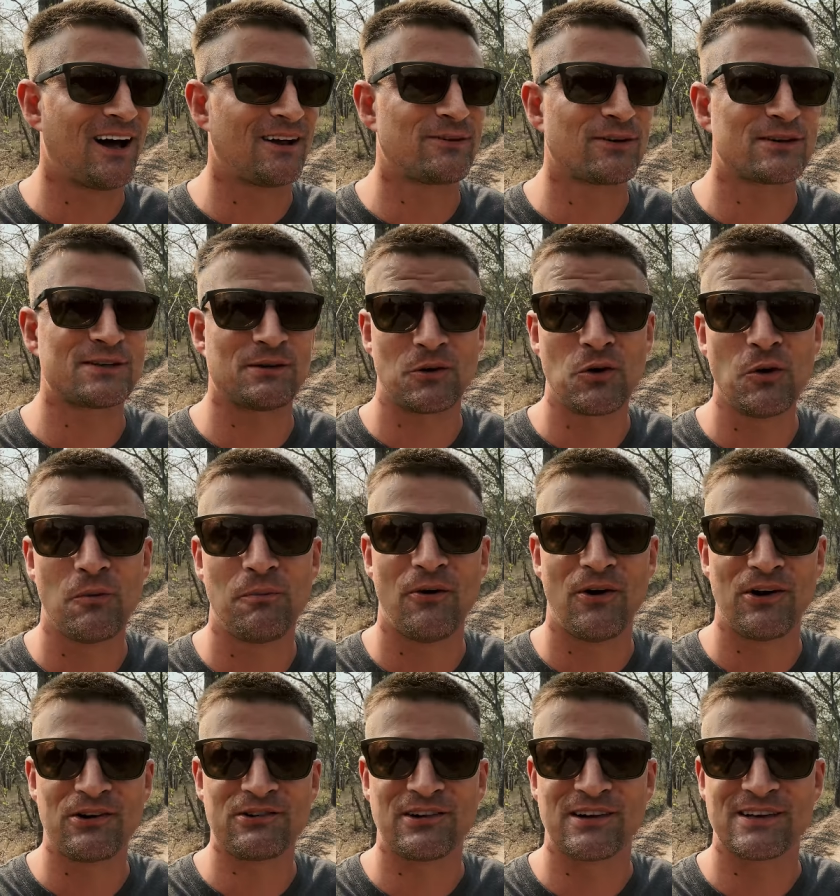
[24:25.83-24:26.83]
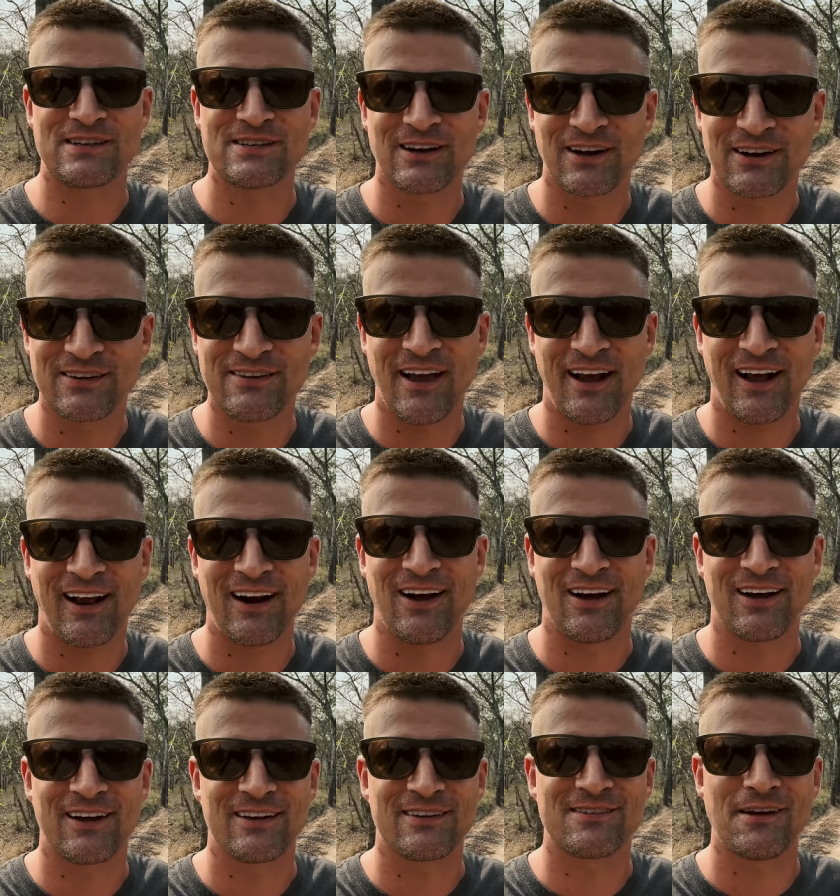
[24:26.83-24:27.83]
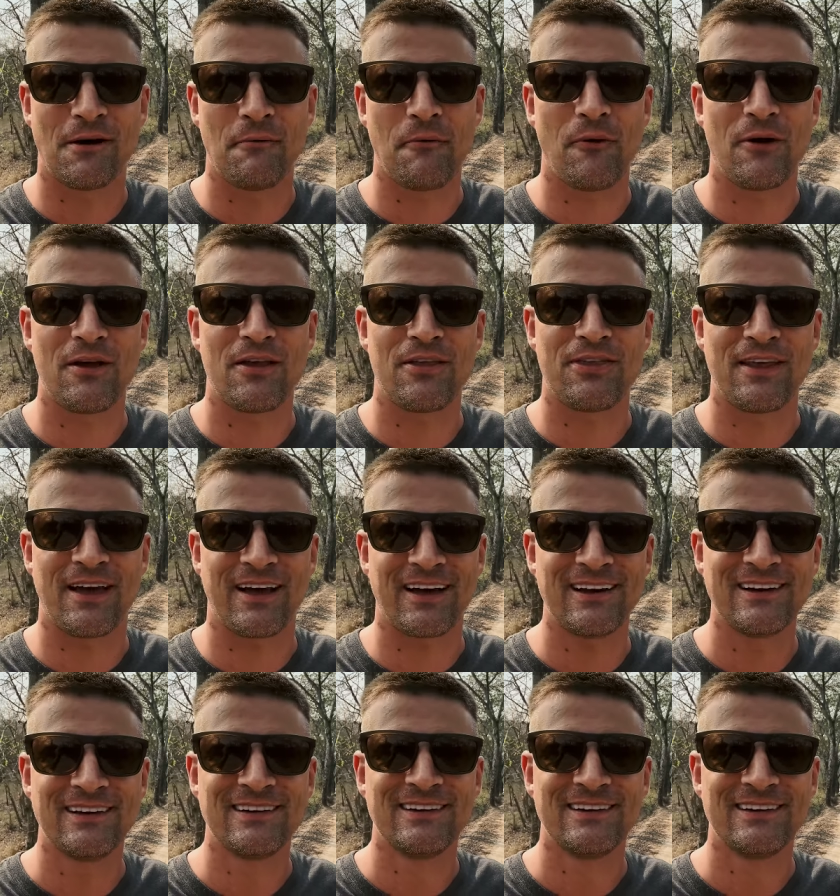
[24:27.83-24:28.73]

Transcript: I took some cool portraits, so take a look and tell me what you think.